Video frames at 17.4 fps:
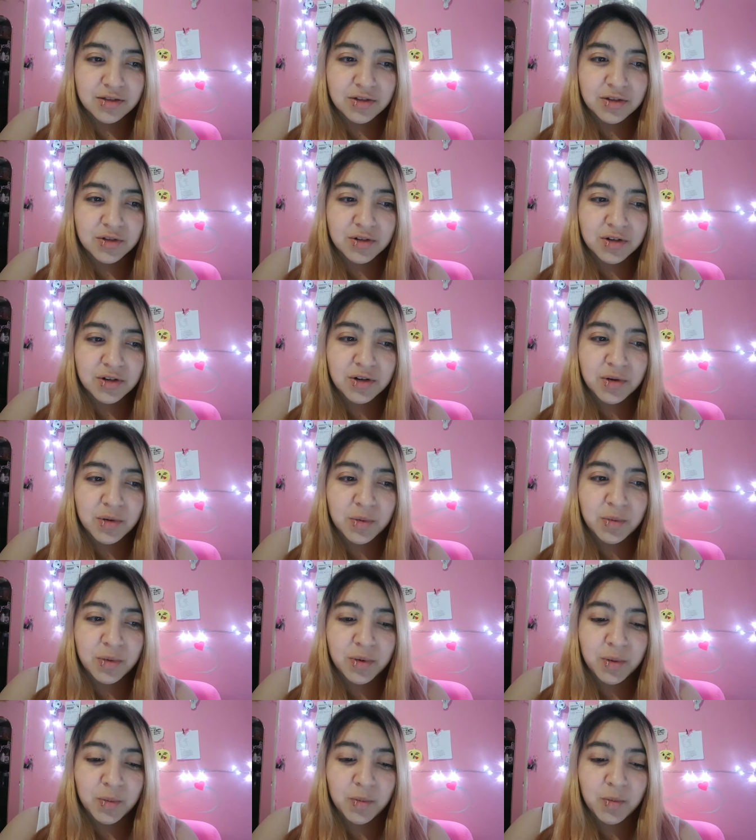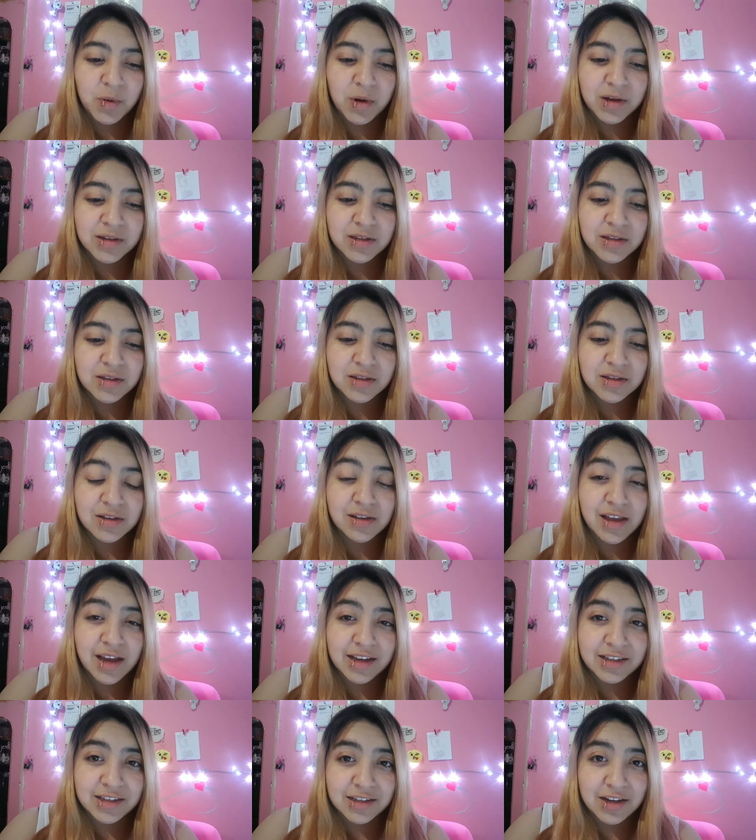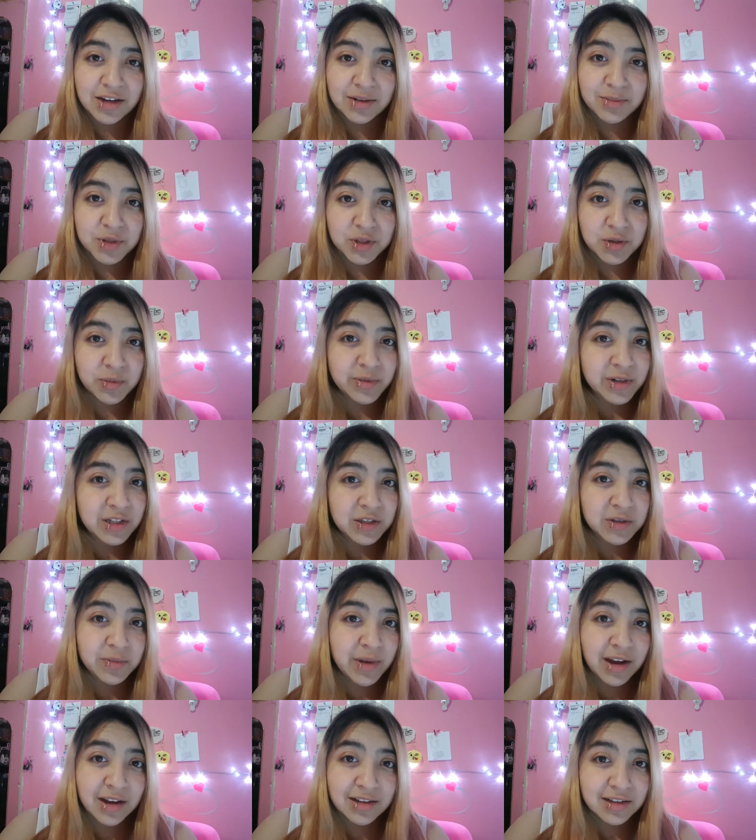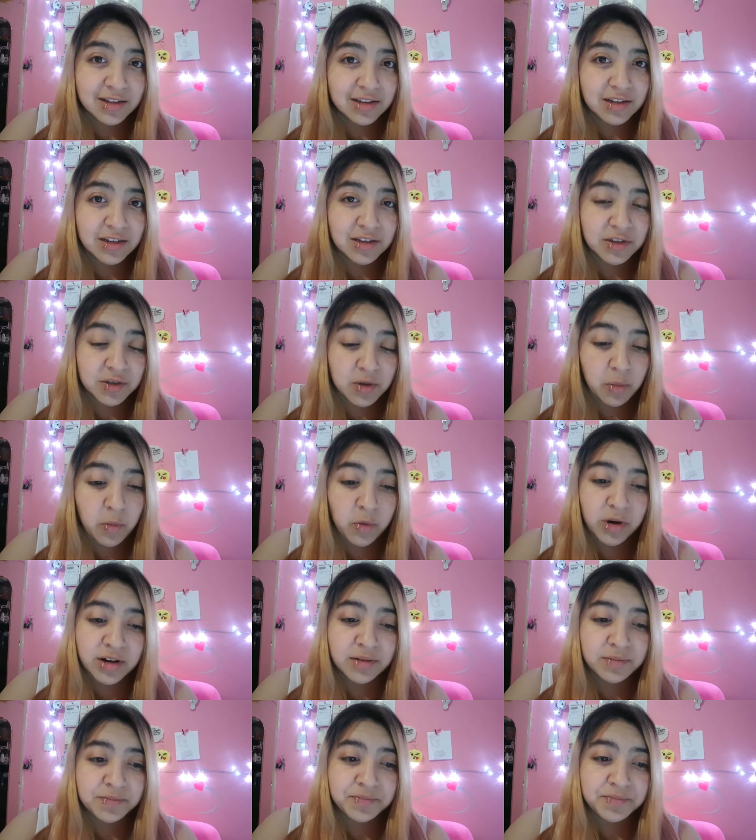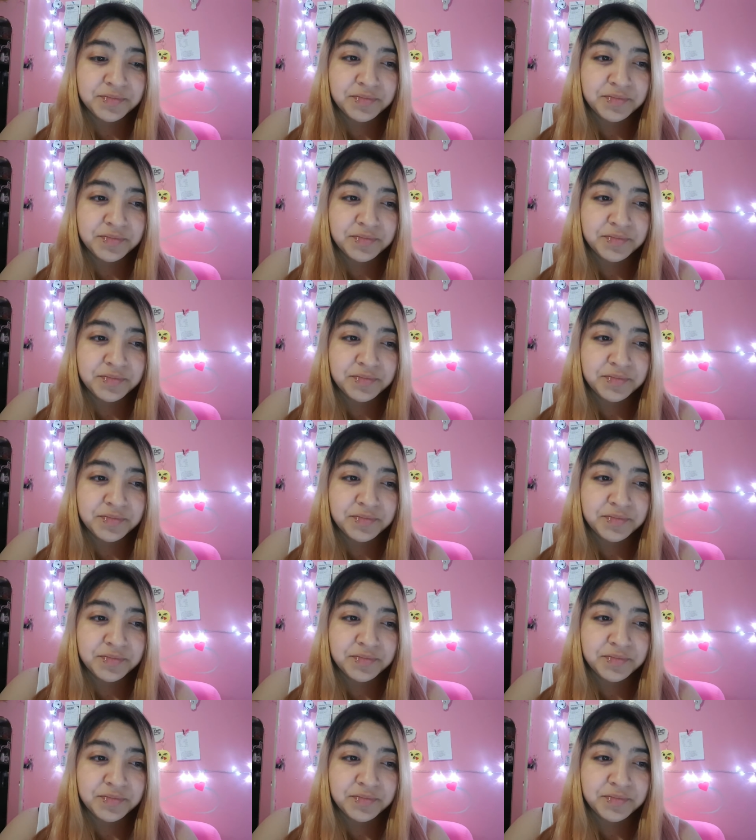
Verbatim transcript: you don't know when was the last time someone smiled at someone